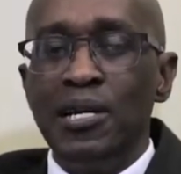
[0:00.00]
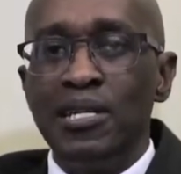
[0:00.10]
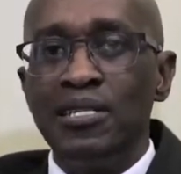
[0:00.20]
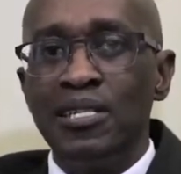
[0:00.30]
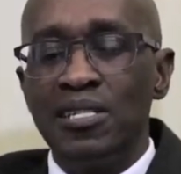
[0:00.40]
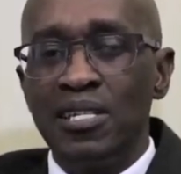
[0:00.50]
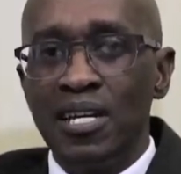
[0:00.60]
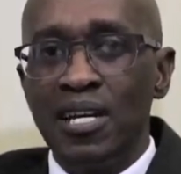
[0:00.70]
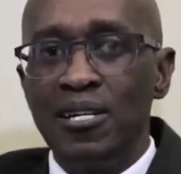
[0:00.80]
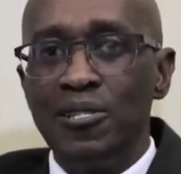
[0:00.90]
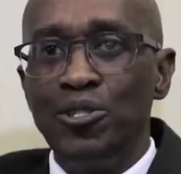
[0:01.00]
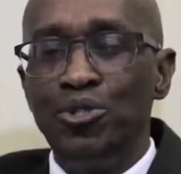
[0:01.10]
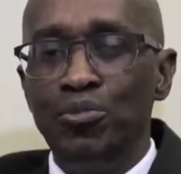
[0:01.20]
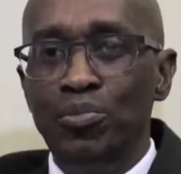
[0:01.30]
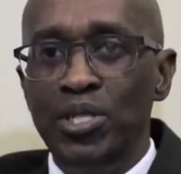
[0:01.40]
and the seller
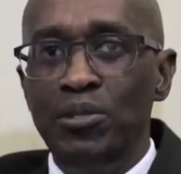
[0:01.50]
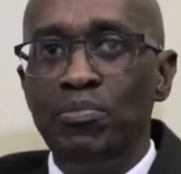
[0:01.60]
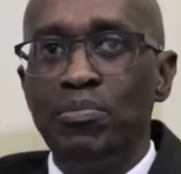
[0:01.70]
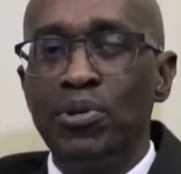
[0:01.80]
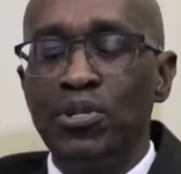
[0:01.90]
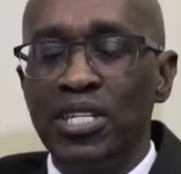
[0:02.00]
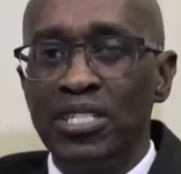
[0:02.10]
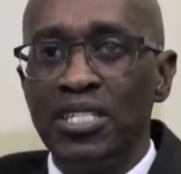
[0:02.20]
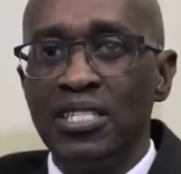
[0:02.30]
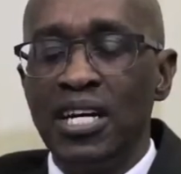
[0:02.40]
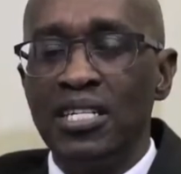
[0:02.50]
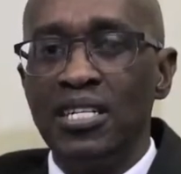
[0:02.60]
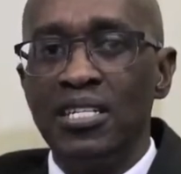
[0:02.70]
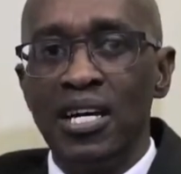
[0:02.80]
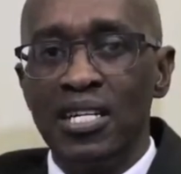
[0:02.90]
should be protected under
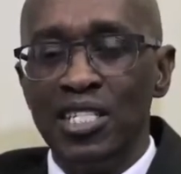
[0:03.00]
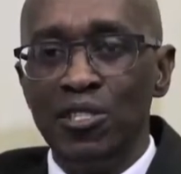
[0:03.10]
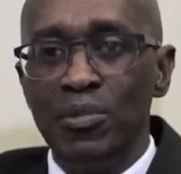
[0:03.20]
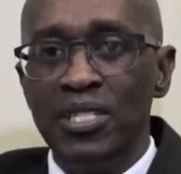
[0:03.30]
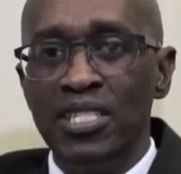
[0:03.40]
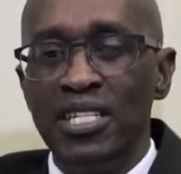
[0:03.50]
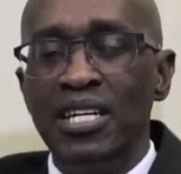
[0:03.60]
the arrangement,